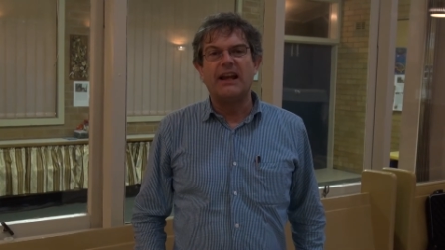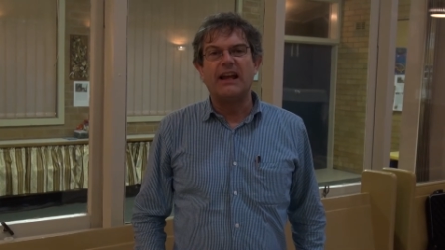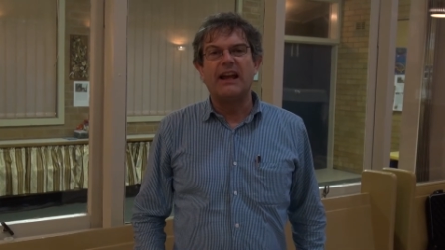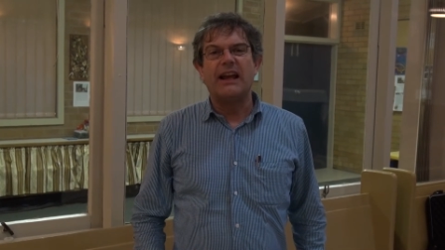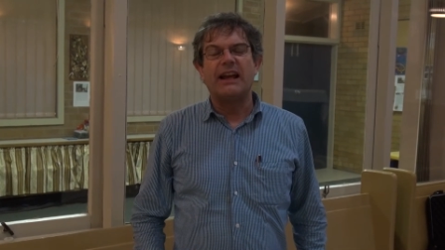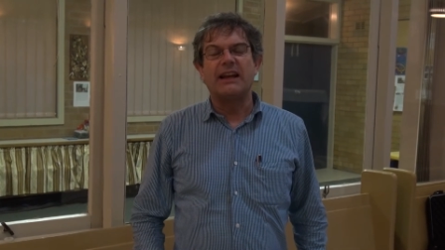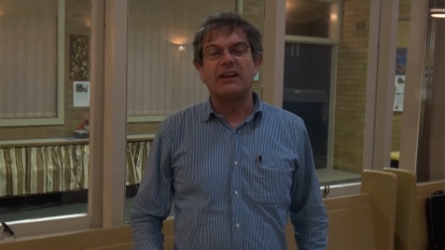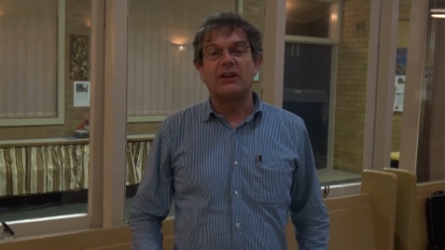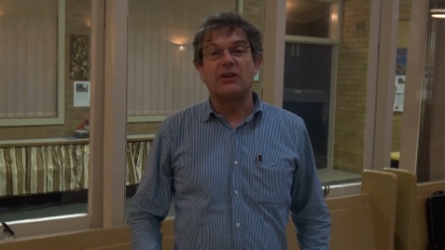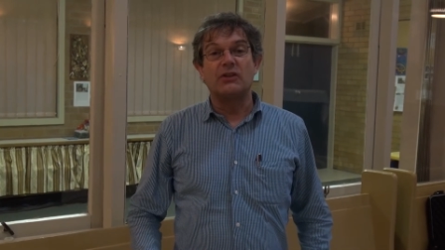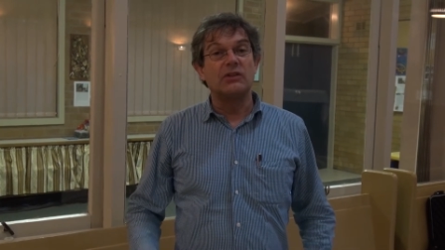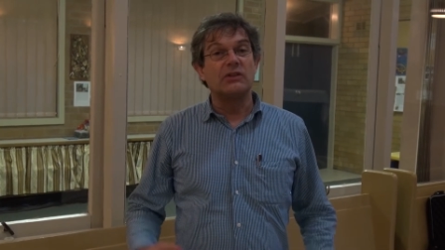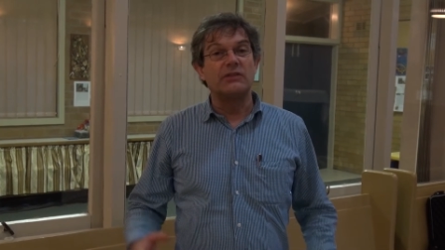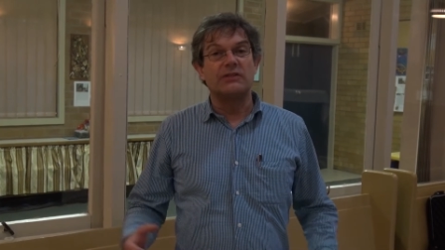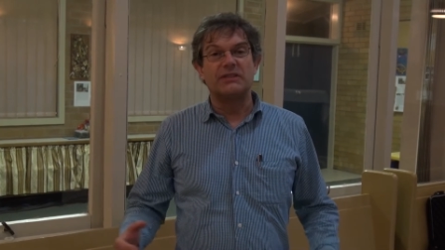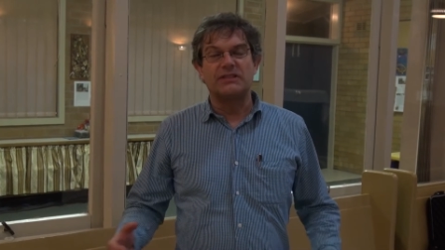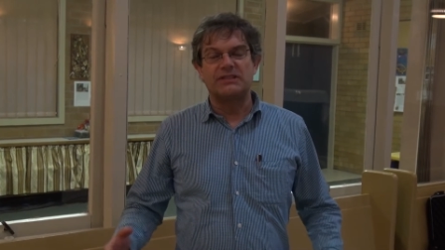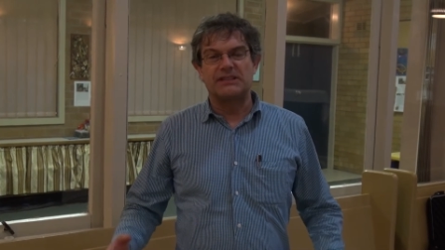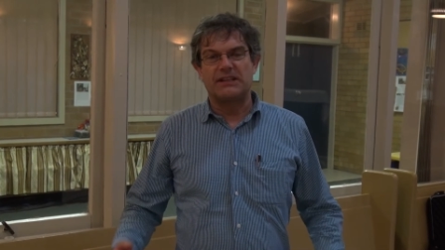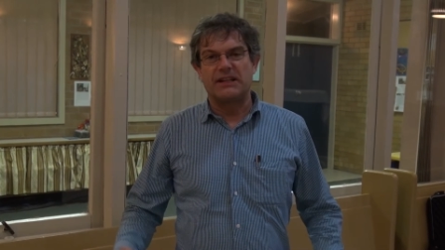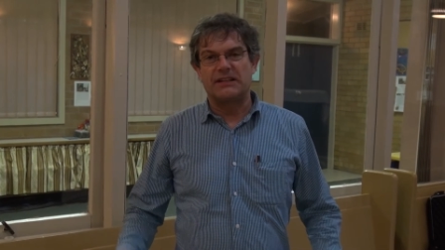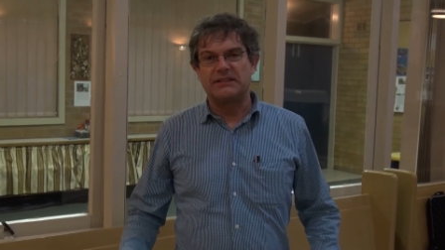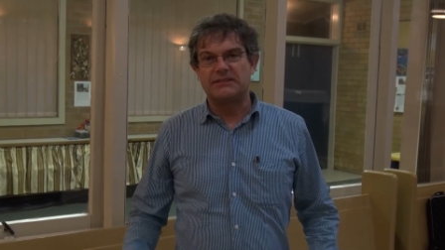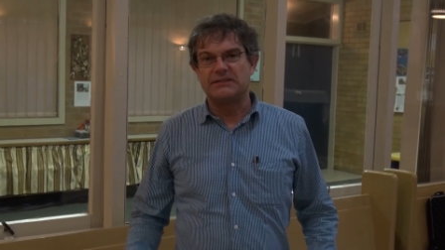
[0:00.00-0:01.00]
and all of a
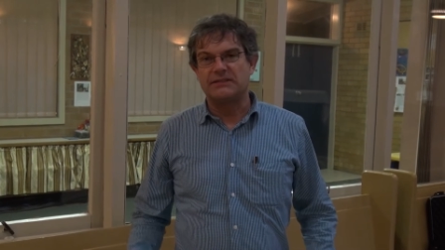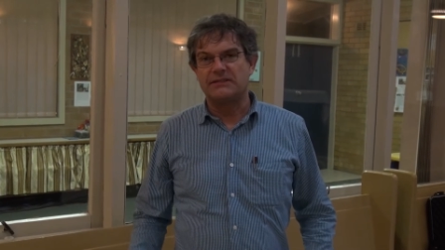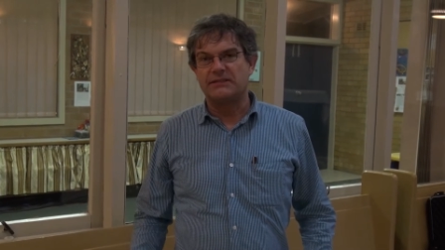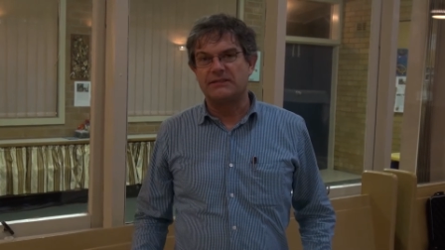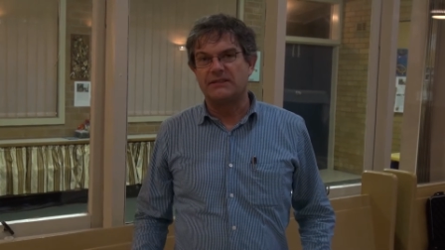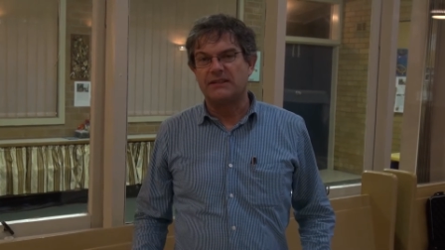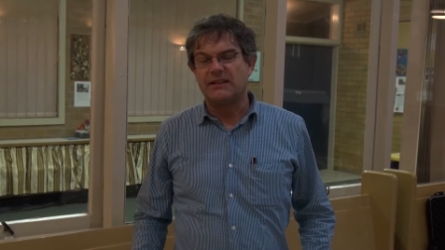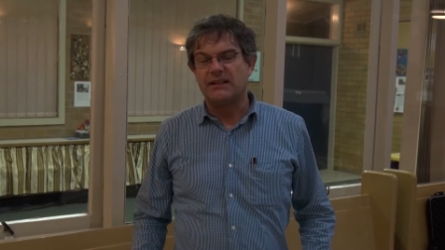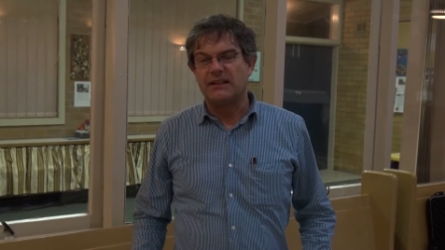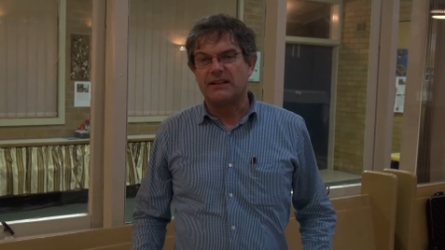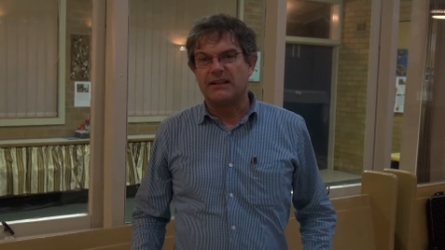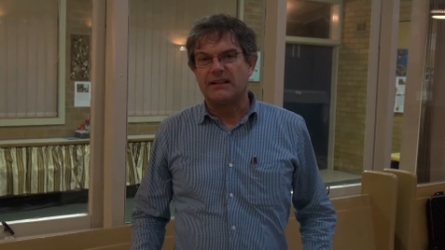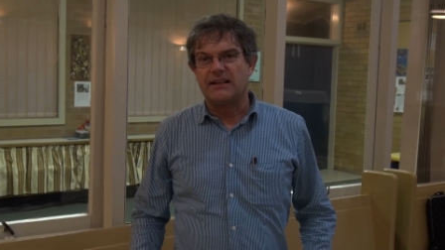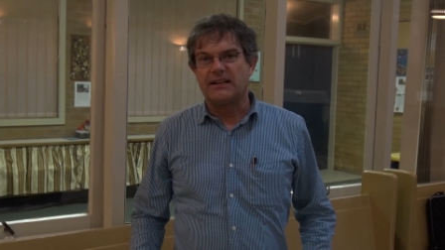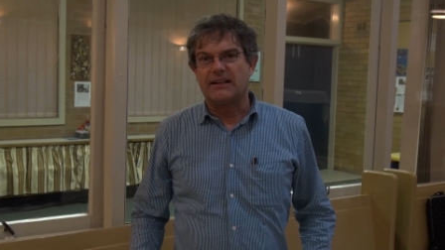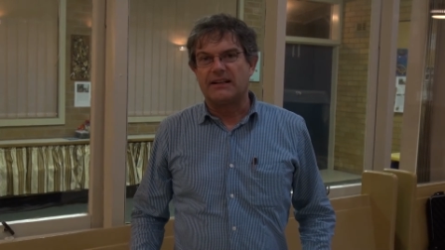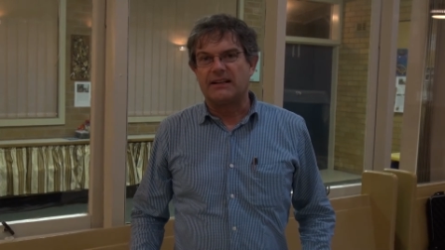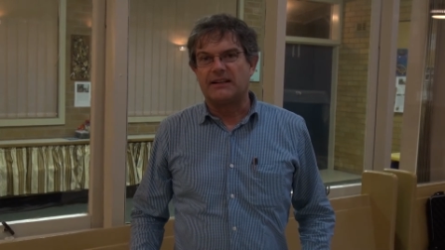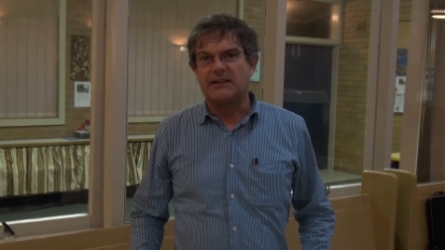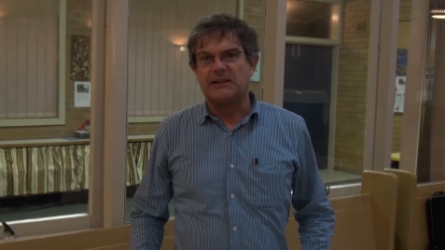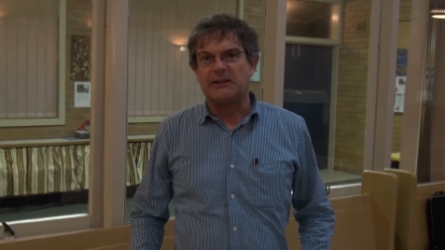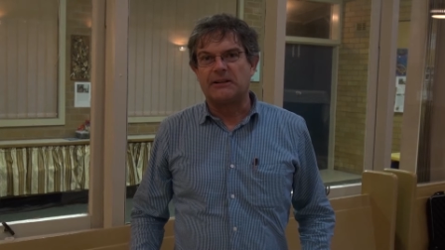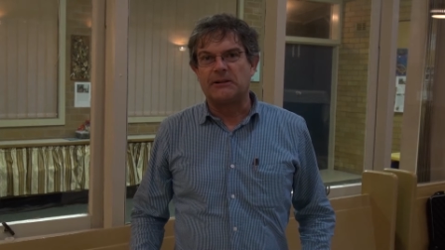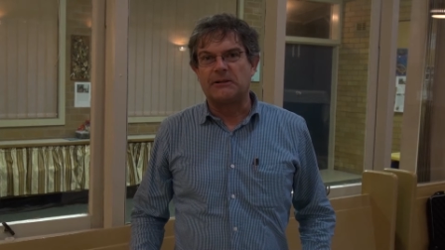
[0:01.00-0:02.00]
sudden
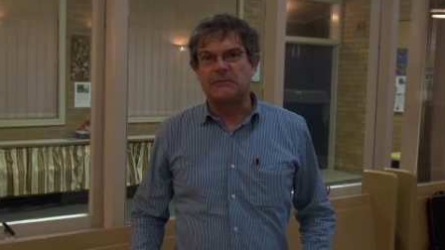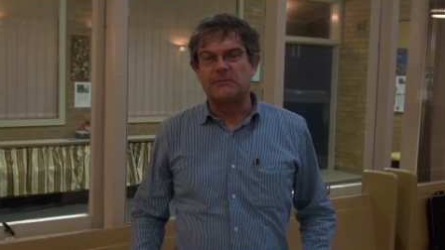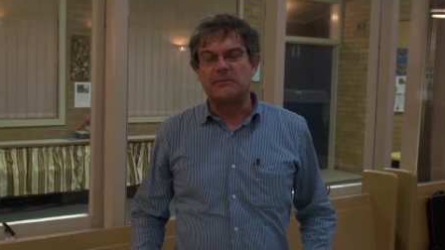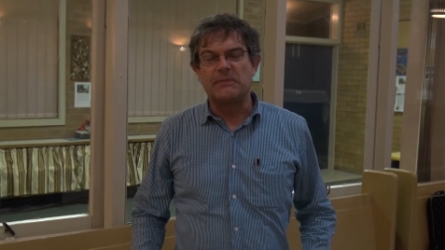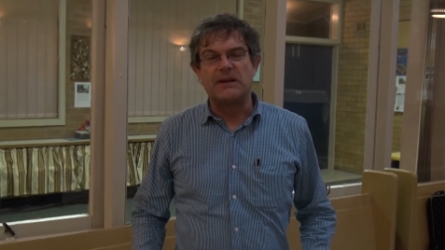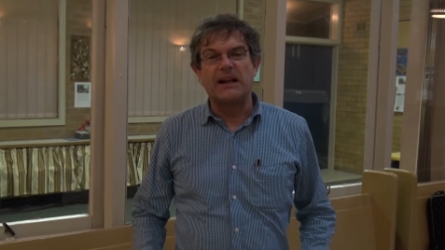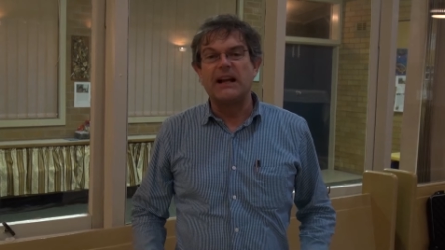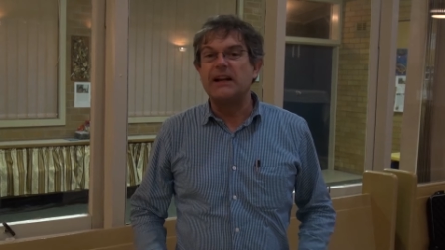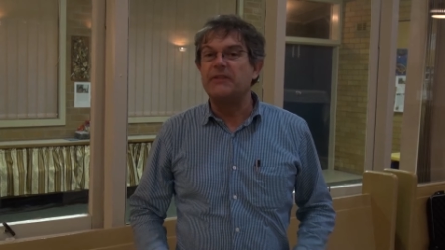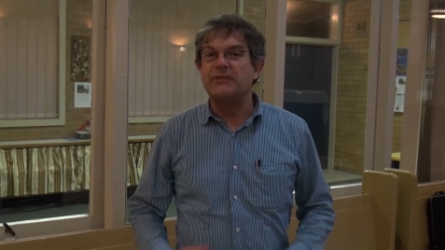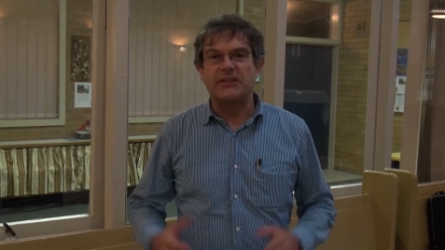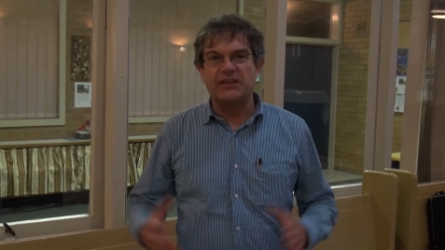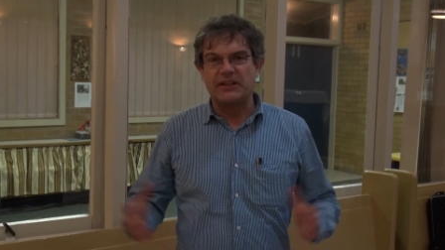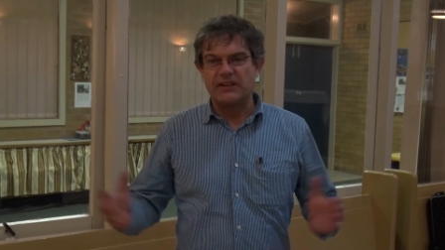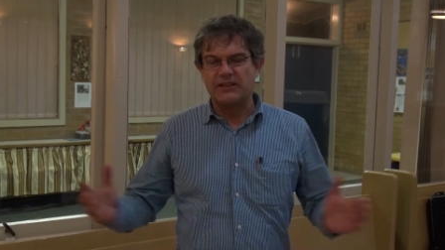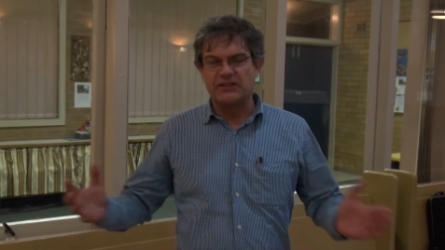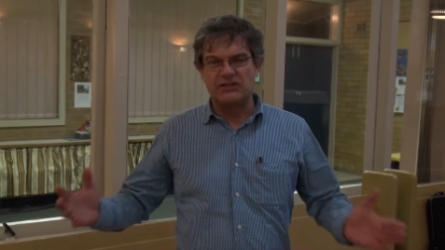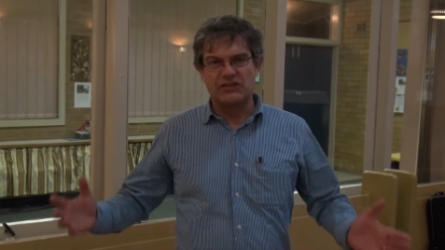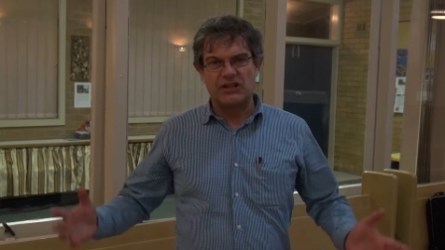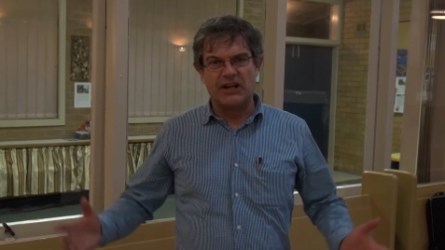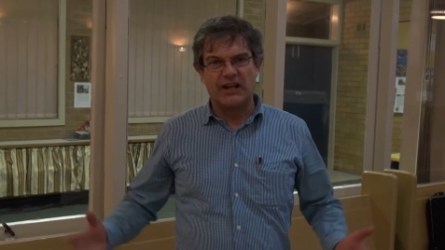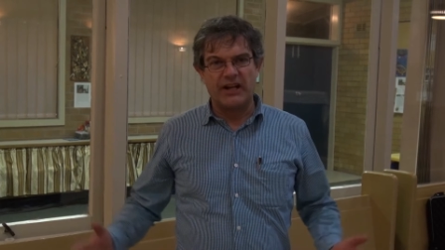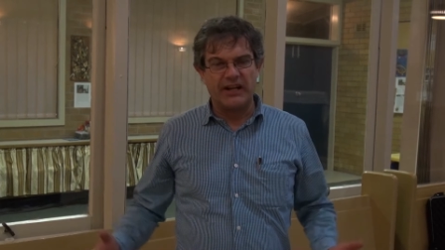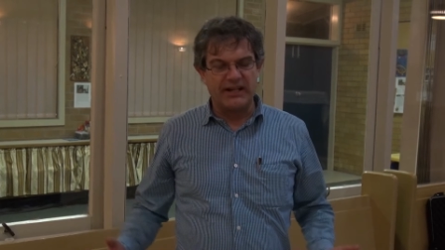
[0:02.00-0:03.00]
um, everything
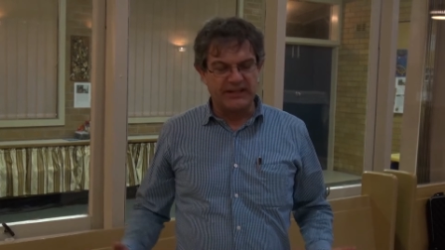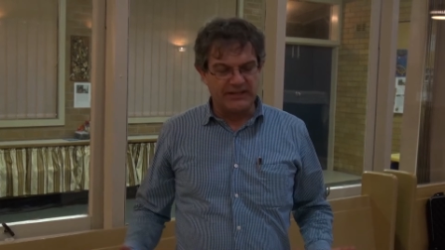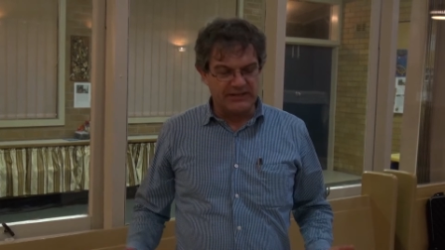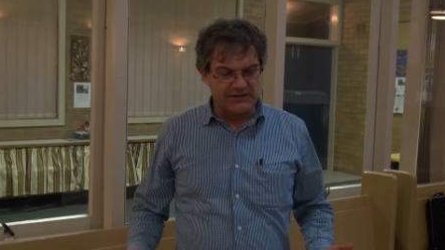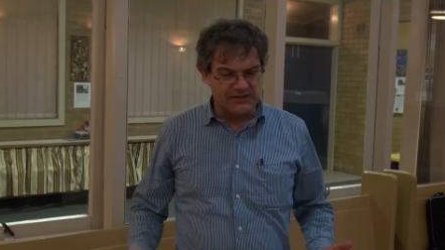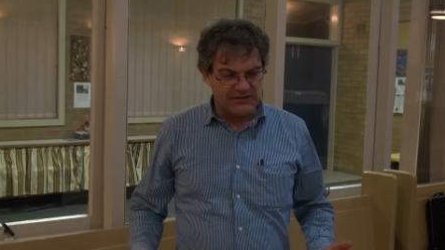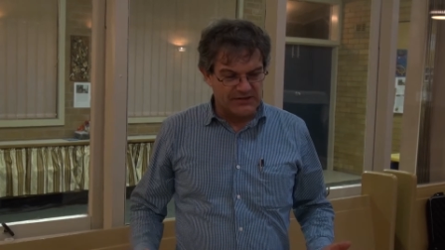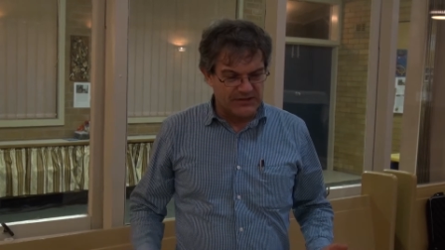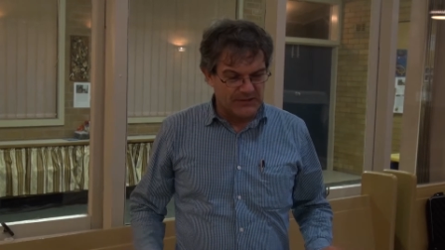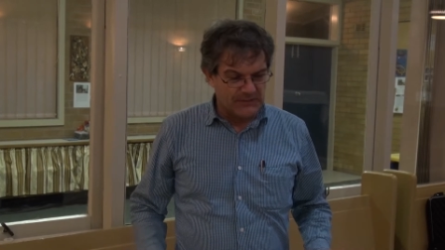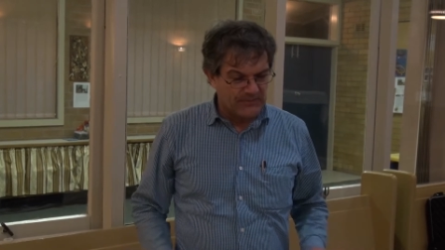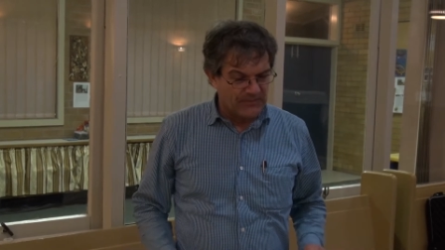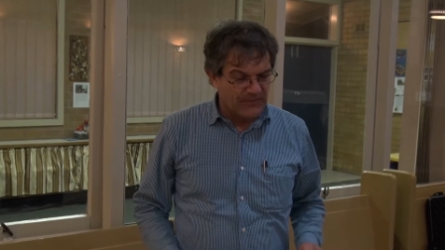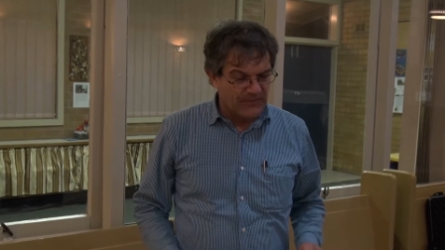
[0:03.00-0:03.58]
changed.